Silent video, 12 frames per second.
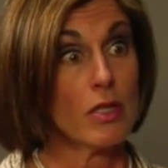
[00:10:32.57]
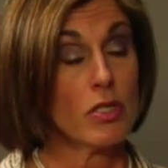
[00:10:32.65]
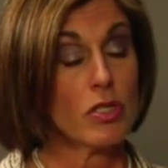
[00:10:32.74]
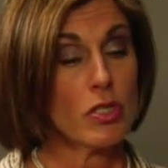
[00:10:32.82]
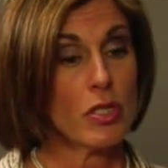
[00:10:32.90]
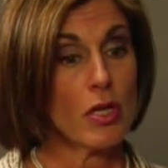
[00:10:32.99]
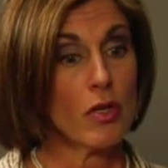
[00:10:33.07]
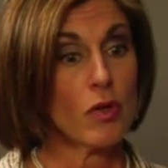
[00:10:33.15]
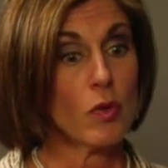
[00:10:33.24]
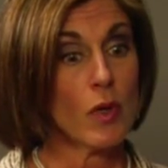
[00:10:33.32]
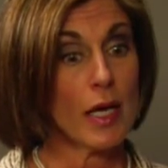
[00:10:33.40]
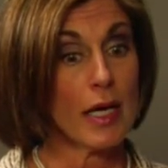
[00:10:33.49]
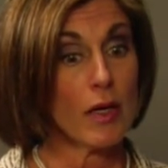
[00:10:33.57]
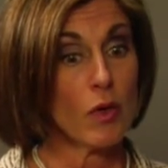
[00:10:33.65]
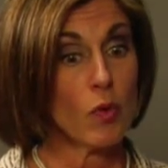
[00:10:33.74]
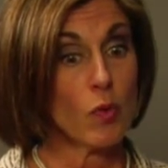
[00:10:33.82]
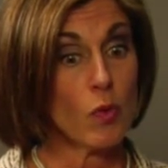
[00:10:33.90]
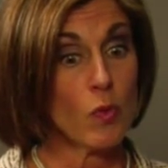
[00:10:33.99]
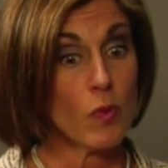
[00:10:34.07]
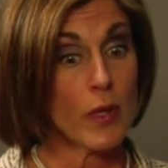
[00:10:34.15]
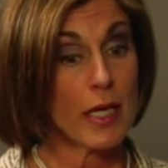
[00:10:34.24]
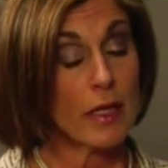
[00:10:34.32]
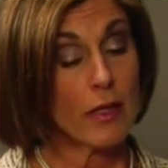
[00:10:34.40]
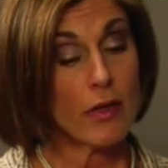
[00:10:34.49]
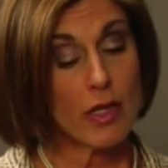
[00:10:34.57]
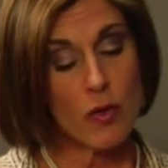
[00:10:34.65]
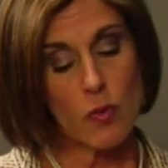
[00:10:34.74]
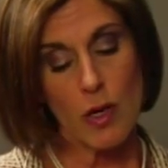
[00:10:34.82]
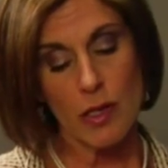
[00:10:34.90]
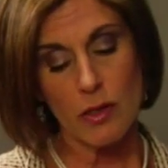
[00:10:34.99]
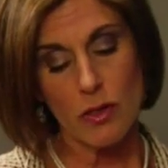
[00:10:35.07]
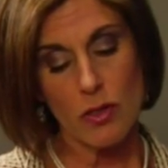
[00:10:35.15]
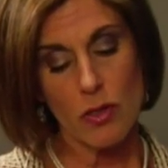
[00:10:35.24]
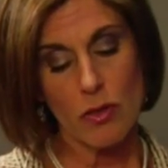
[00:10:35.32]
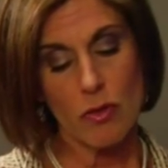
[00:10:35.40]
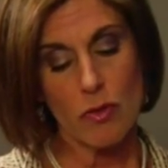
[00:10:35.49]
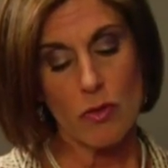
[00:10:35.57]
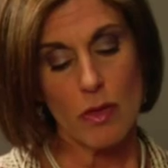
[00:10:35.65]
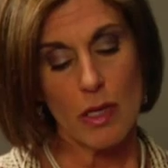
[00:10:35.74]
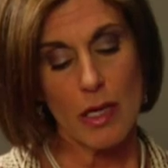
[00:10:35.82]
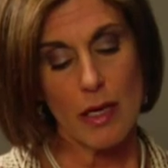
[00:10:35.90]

So we clearly want to